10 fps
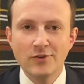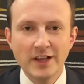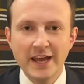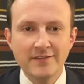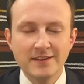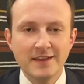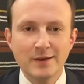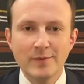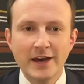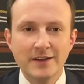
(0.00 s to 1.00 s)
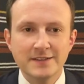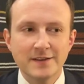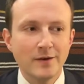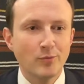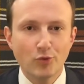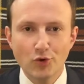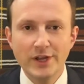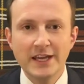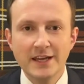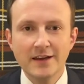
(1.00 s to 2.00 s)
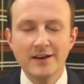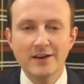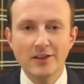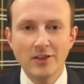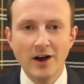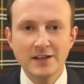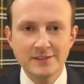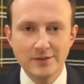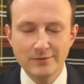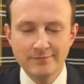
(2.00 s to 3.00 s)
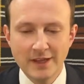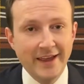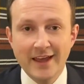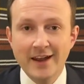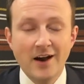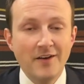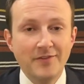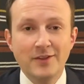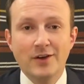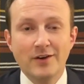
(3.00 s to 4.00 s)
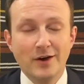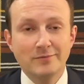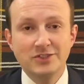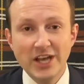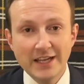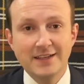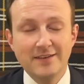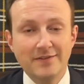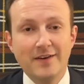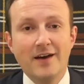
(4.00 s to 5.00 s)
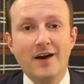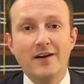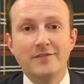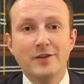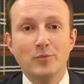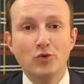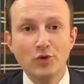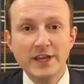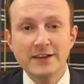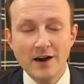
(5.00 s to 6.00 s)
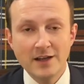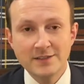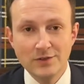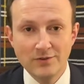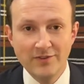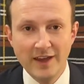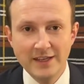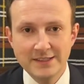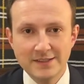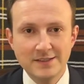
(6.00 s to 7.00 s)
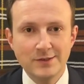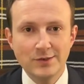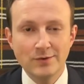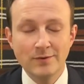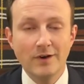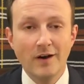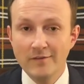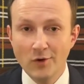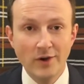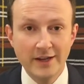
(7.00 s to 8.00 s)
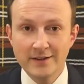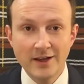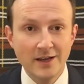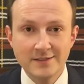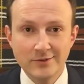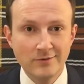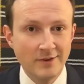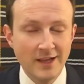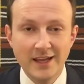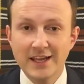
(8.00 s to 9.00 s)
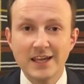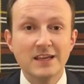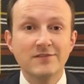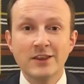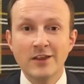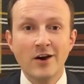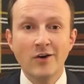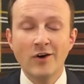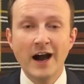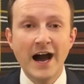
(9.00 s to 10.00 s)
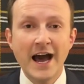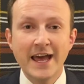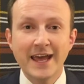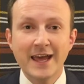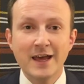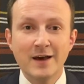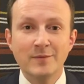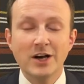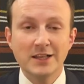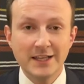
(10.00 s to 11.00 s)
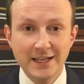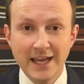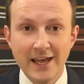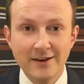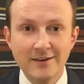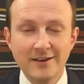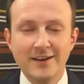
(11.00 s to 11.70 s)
really have to think about is pre-lawsuit. And often the objective of the pre-lawsuit phase is to avoid a lawsuit. Even though I am a litigator,